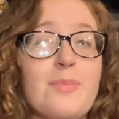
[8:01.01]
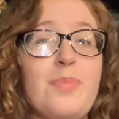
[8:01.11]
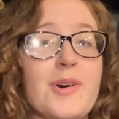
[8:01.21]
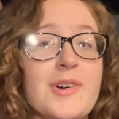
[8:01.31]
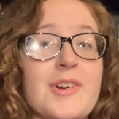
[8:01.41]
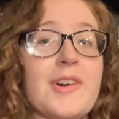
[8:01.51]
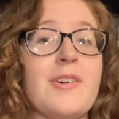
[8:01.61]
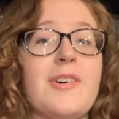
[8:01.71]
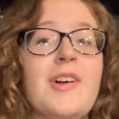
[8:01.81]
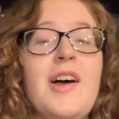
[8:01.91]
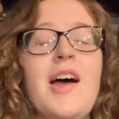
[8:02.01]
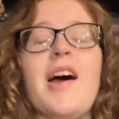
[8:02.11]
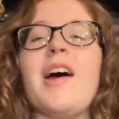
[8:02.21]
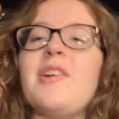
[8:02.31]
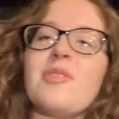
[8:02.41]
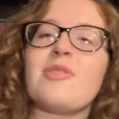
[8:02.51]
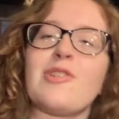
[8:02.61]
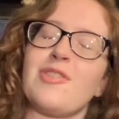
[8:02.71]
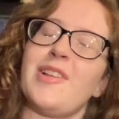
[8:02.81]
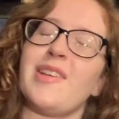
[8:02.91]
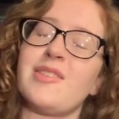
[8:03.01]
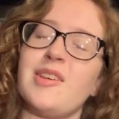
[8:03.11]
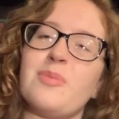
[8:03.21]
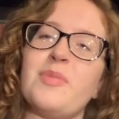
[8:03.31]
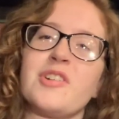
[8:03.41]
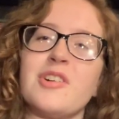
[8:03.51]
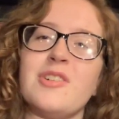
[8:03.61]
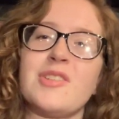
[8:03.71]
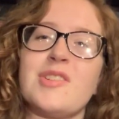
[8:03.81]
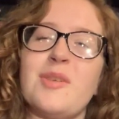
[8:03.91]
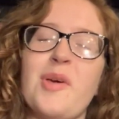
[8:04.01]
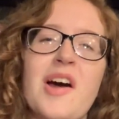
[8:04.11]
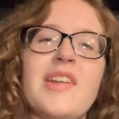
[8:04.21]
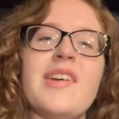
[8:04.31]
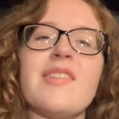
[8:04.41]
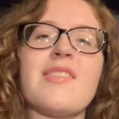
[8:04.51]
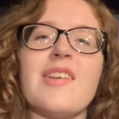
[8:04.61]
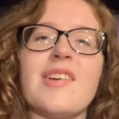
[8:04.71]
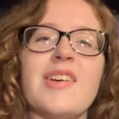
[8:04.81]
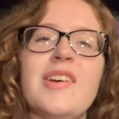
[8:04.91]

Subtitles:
book girl and also just lazy book girl, to be honest. Like